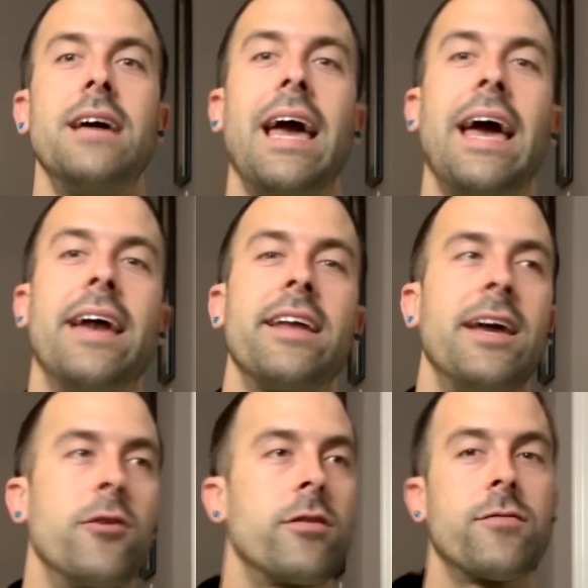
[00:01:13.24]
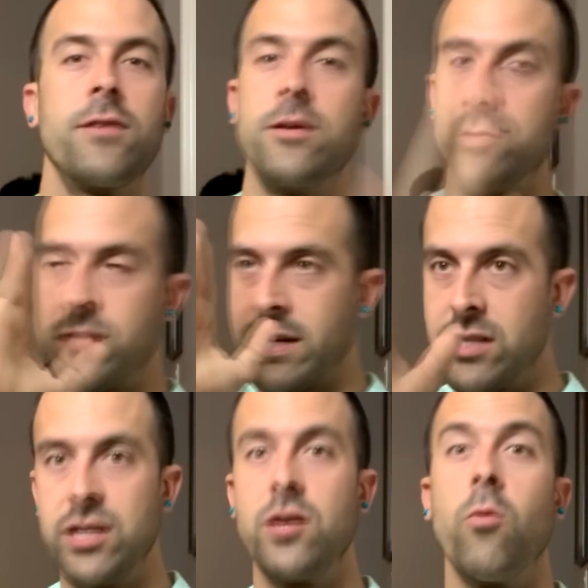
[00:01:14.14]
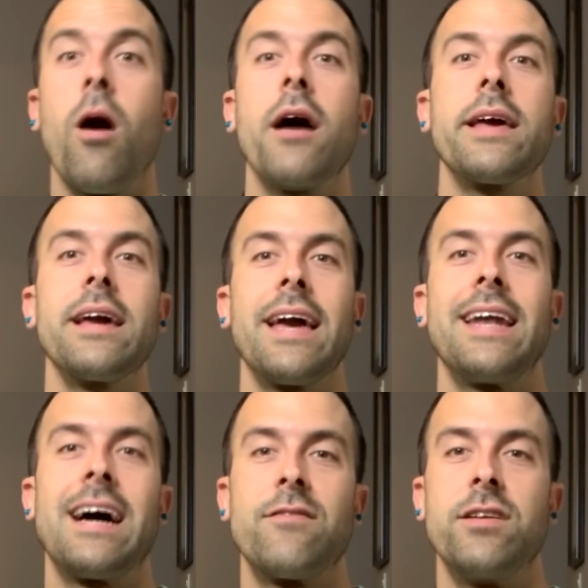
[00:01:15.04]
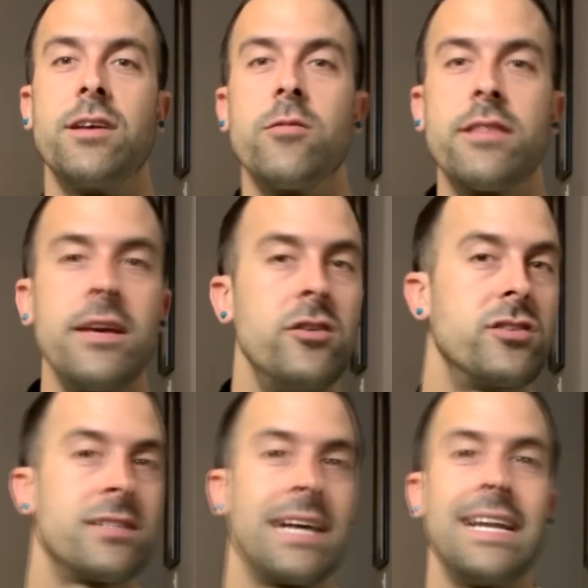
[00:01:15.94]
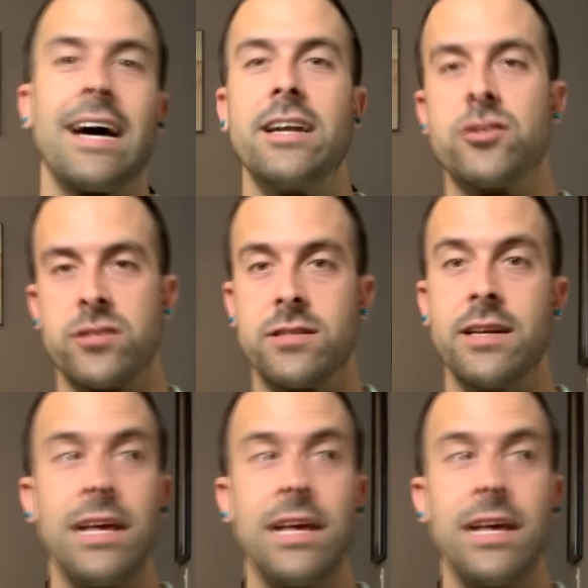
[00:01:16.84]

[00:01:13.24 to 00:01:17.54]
And in order for you to continue walking and not have to deal with it, you just say not interested,